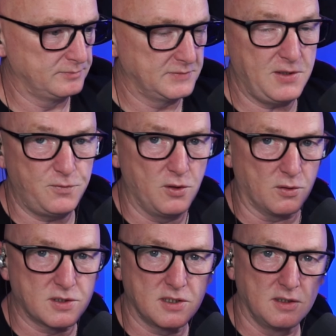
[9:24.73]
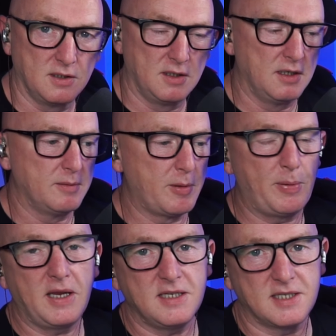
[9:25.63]
If not,
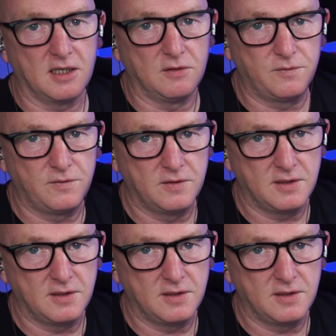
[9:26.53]
prepare yourself